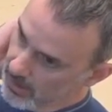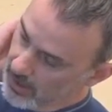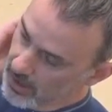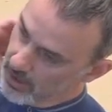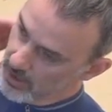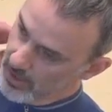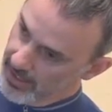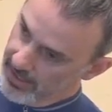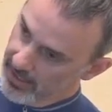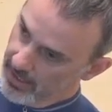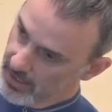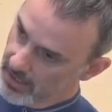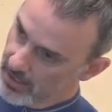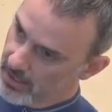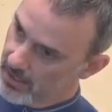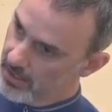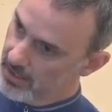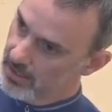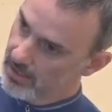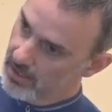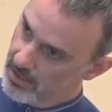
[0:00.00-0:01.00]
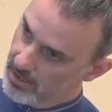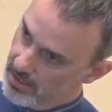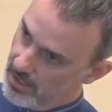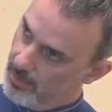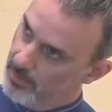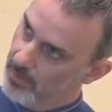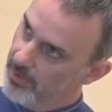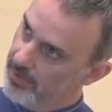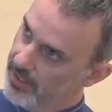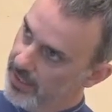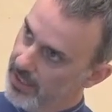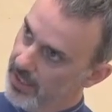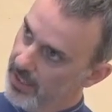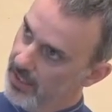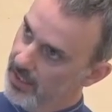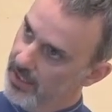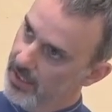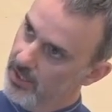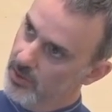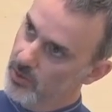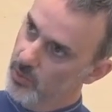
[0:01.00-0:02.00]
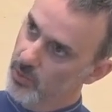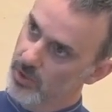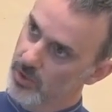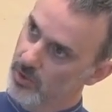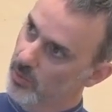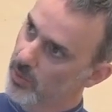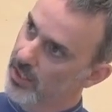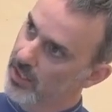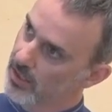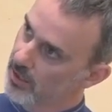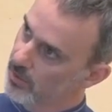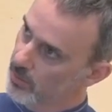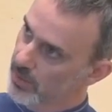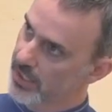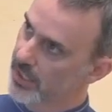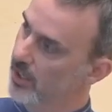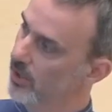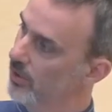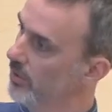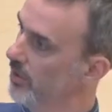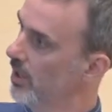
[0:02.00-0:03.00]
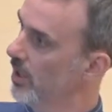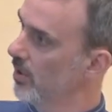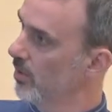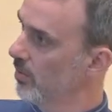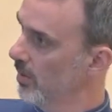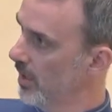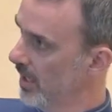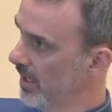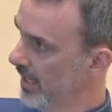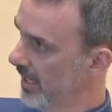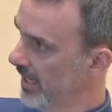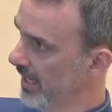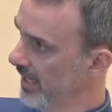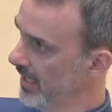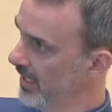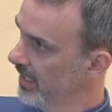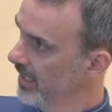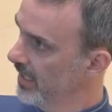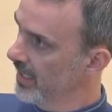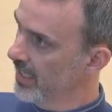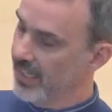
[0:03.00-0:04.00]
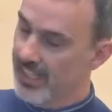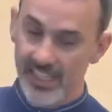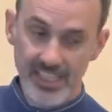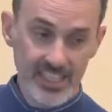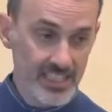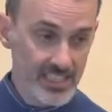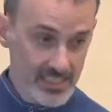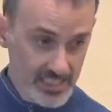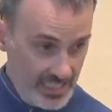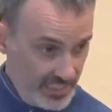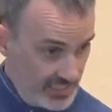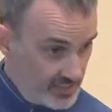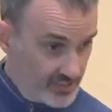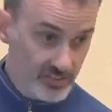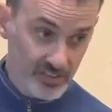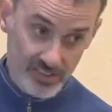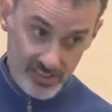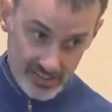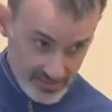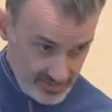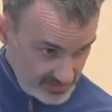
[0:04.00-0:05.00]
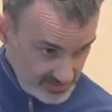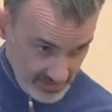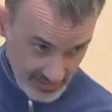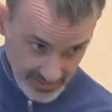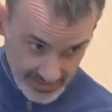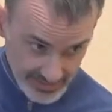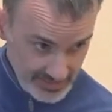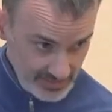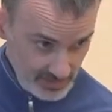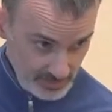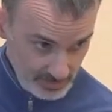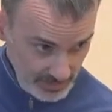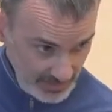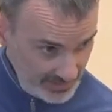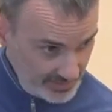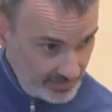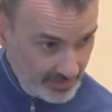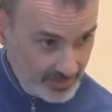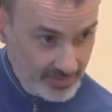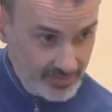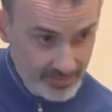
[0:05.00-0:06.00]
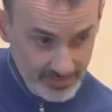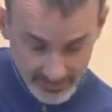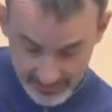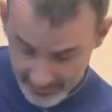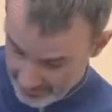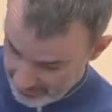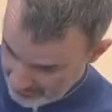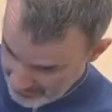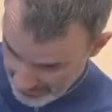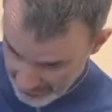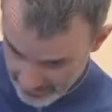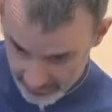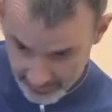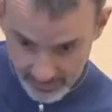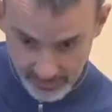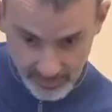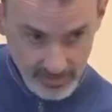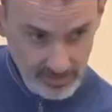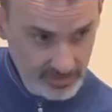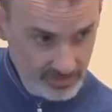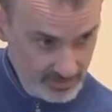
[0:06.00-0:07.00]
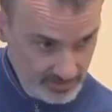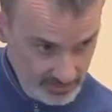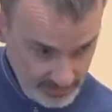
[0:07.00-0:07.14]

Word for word: I think some of the "this was weird, we don't know why" is actually desired by a sector, a